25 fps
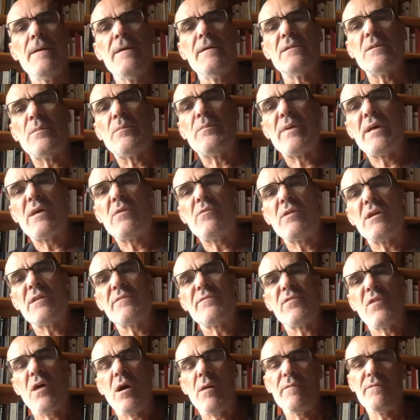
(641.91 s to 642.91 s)
the period
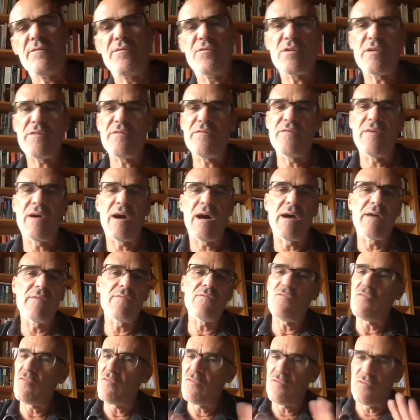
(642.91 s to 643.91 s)
from 45 or
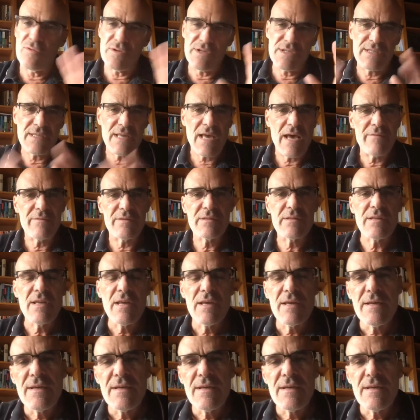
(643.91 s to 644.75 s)
47